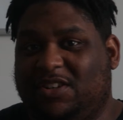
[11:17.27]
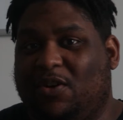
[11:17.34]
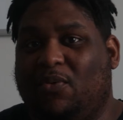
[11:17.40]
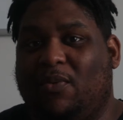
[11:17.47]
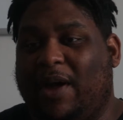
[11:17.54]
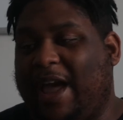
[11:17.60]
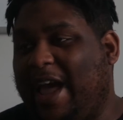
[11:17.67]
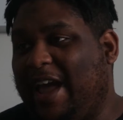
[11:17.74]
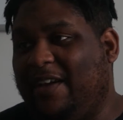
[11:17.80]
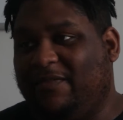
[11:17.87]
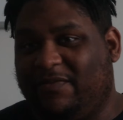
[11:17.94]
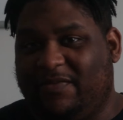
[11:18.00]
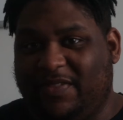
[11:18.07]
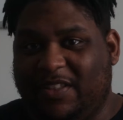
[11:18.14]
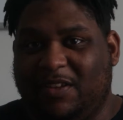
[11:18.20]
don't
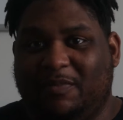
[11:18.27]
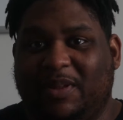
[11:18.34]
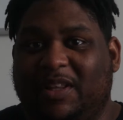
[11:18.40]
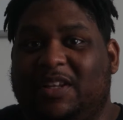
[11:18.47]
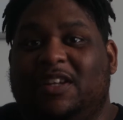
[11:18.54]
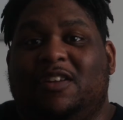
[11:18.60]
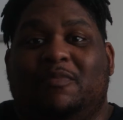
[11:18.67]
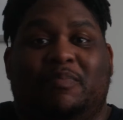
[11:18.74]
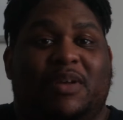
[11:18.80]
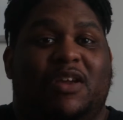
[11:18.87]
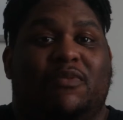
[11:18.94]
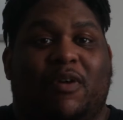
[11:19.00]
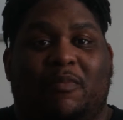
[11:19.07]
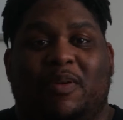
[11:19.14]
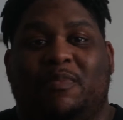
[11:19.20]
have the ability to be
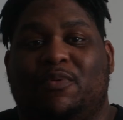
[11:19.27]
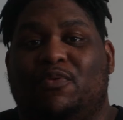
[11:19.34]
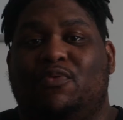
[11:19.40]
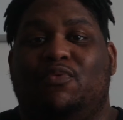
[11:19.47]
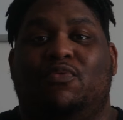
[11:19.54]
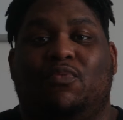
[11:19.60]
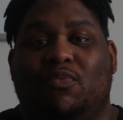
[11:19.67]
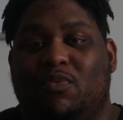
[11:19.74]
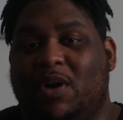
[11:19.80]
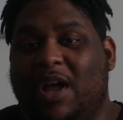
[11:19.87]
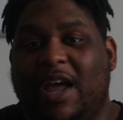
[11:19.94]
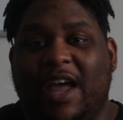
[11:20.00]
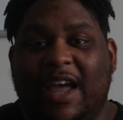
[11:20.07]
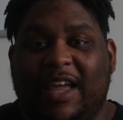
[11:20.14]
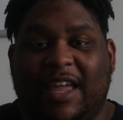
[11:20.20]
around people who
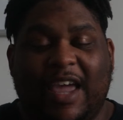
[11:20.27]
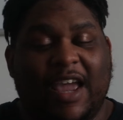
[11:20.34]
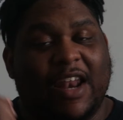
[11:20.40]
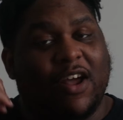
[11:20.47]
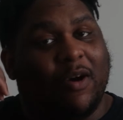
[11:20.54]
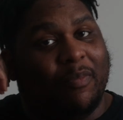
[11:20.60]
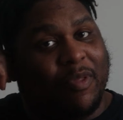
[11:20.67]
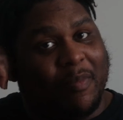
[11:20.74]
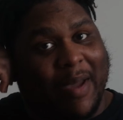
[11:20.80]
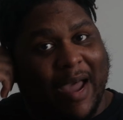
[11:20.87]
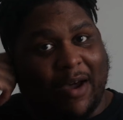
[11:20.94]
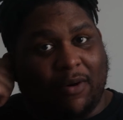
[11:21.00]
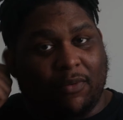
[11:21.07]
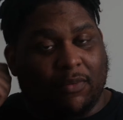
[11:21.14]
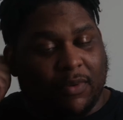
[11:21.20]
can help them
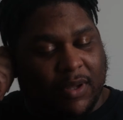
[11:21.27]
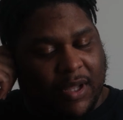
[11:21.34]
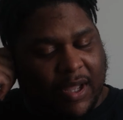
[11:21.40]
out.